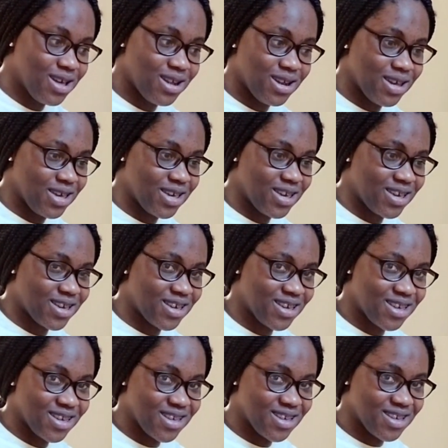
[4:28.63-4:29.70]
Like,
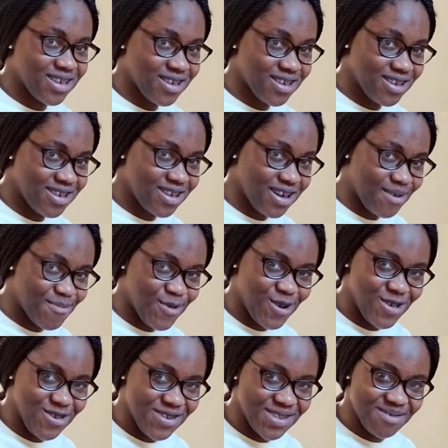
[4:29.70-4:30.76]
I'm not
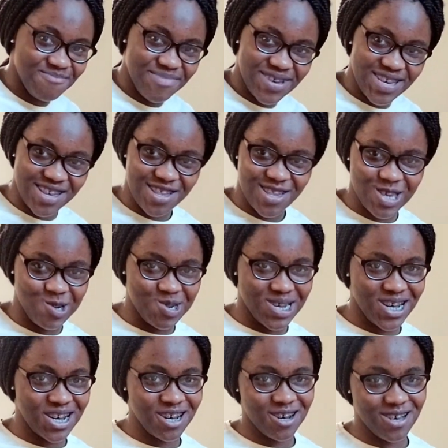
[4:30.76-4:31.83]
using baking
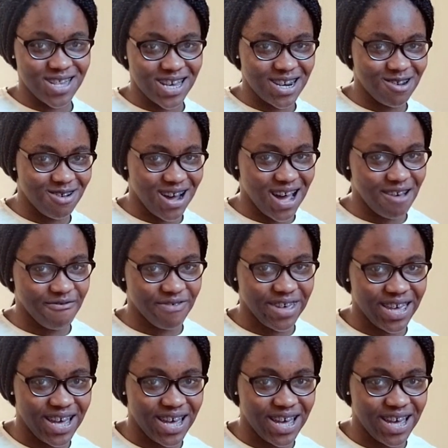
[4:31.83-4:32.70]
soda because I don't have it,